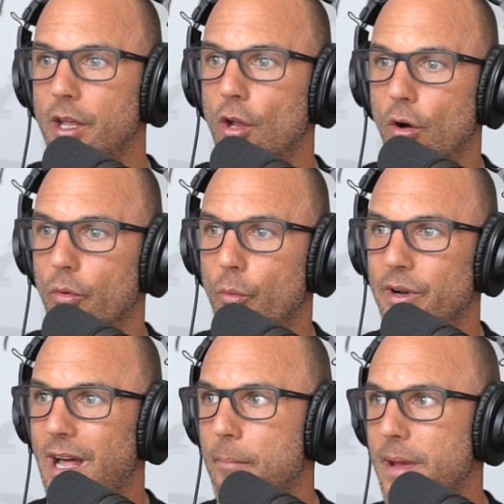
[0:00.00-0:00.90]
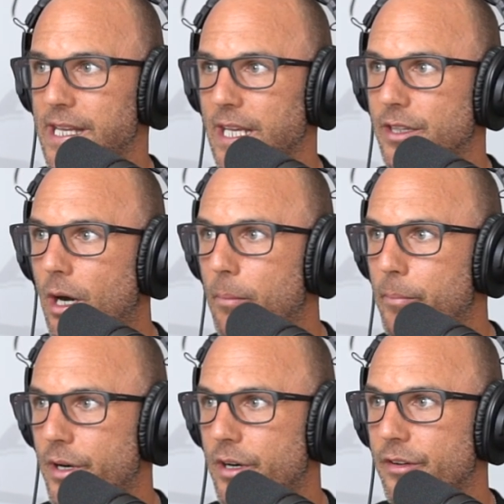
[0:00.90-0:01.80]
You know, we're not making
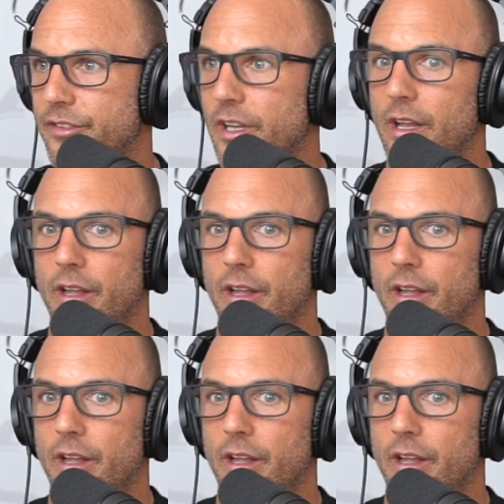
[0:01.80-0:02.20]
numbers